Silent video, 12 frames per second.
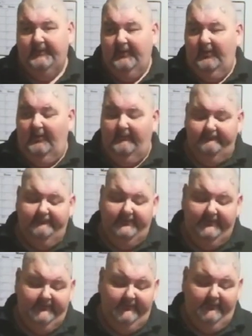
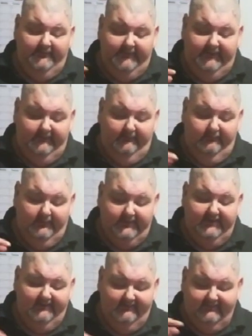Hopefully there'll be
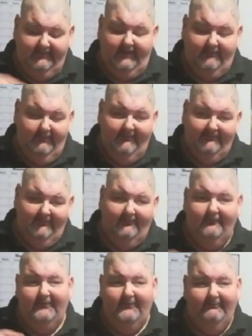working segments
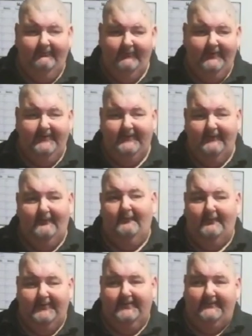underneath the video
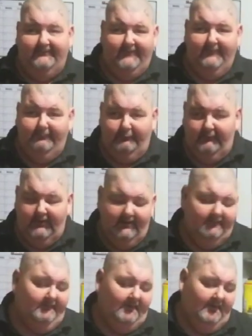where you can skip
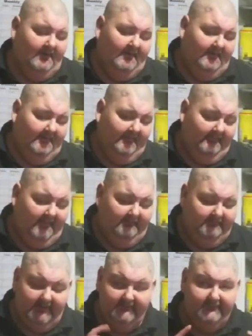around.
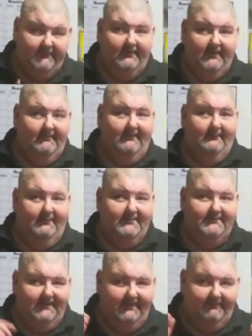I'm not sure how that
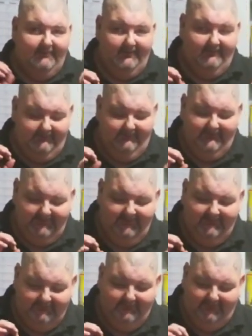works yet, but I'm going to
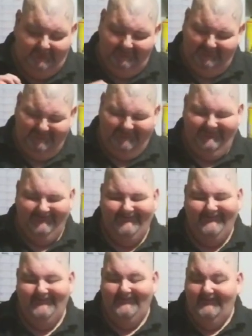get to it.
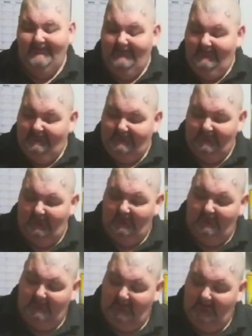
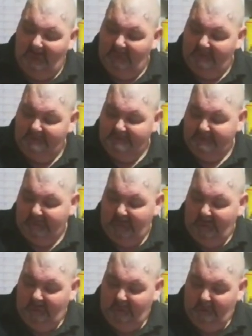So,
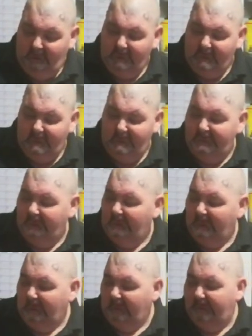we're going to do a
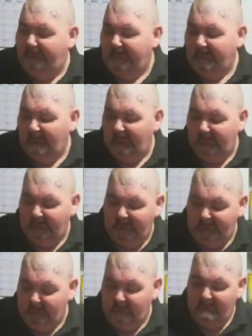little pickling
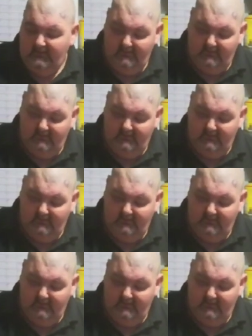here.